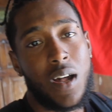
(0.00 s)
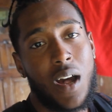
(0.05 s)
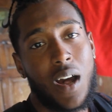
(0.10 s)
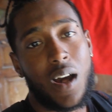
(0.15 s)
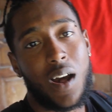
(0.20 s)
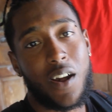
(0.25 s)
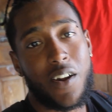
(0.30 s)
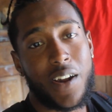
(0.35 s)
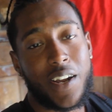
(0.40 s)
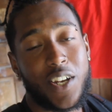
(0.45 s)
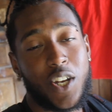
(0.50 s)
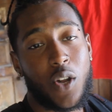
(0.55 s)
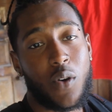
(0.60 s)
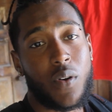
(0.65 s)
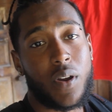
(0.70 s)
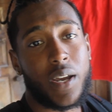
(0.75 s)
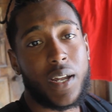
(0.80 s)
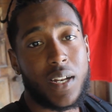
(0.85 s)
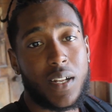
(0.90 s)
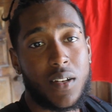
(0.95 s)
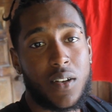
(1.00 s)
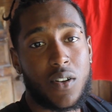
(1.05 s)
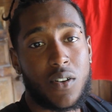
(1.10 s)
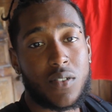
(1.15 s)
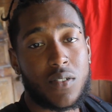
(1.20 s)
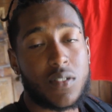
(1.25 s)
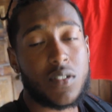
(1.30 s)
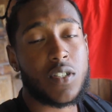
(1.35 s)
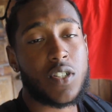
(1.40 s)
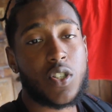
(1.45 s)
Alright, now I'm heading
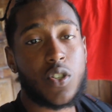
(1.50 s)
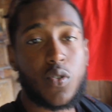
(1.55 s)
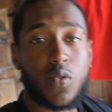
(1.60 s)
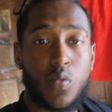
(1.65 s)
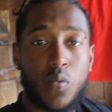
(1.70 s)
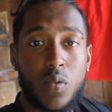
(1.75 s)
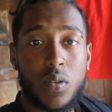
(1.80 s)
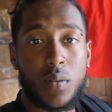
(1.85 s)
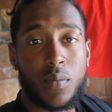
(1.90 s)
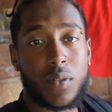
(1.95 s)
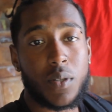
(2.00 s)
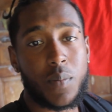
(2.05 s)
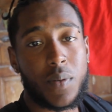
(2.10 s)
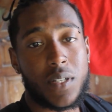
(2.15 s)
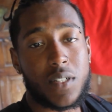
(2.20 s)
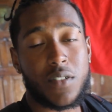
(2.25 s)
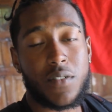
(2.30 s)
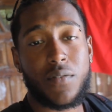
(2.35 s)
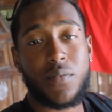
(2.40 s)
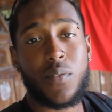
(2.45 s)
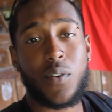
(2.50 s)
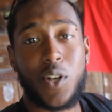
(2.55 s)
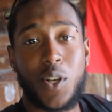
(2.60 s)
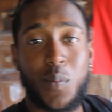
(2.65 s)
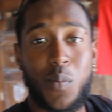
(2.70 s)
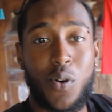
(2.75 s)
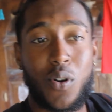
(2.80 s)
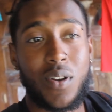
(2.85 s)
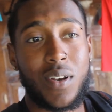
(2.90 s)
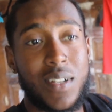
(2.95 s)
down to school to play some
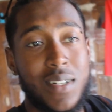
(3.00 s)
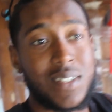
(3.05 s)
volleyball.